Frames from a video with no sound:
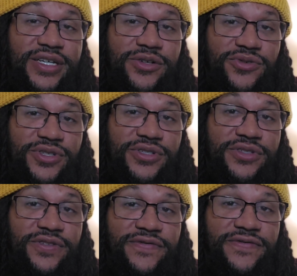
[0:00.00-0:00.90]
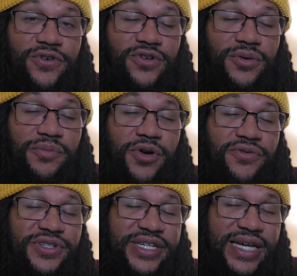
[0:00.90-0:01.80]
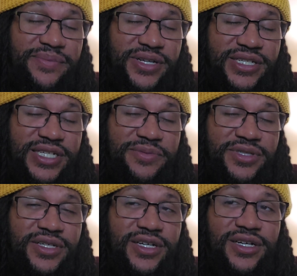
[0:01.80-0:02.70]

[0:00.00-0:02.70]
it was from both championships.